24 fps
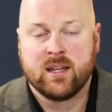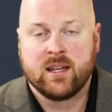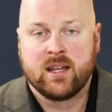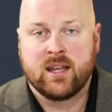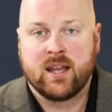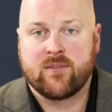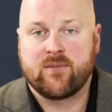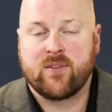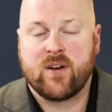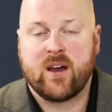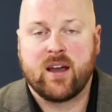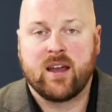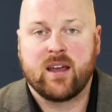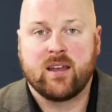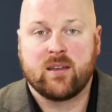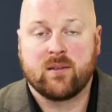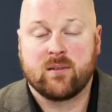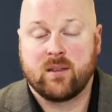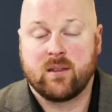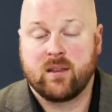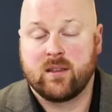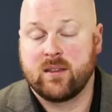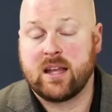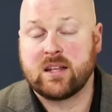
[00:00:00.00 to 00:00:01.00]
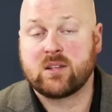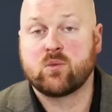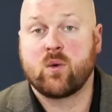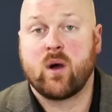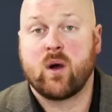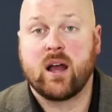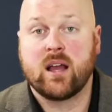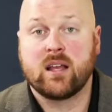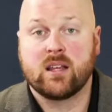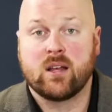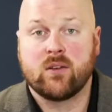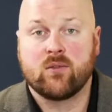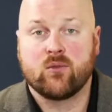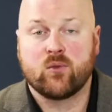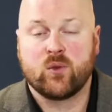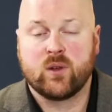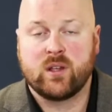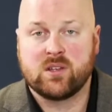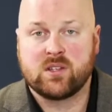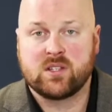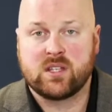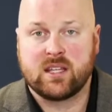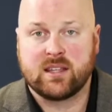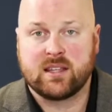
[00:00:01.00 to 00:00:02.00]
And that's why I love real
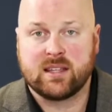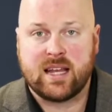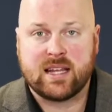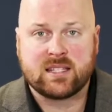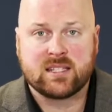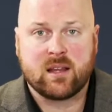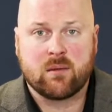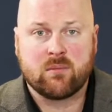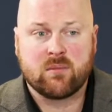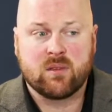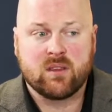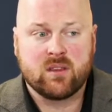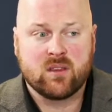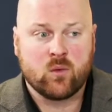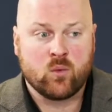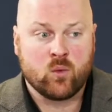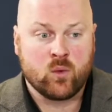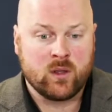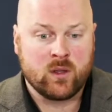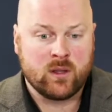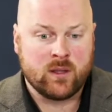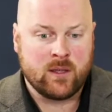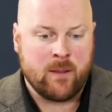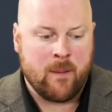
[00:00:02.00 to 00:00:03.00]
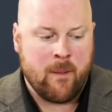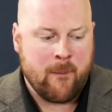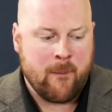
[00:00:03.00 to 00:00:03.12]
estate. That's something that really